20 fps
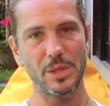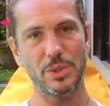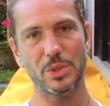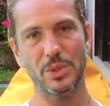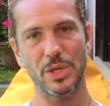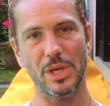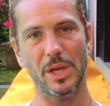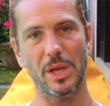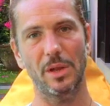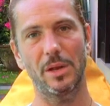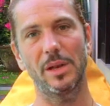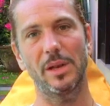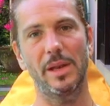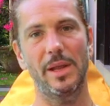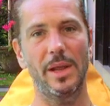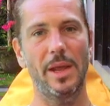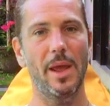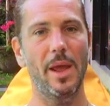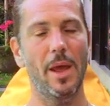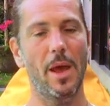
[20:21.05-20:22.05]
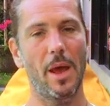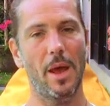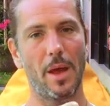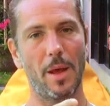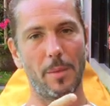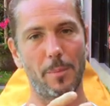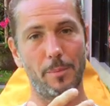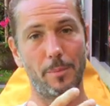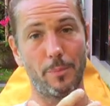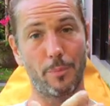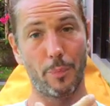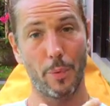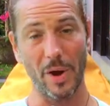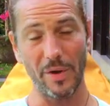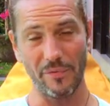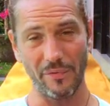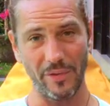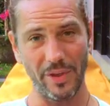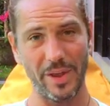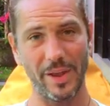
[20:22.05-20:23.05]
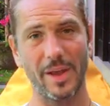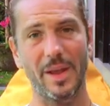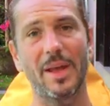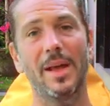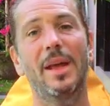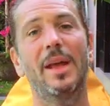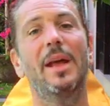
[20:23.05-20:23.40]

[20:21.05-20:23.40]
Secondly, breathing.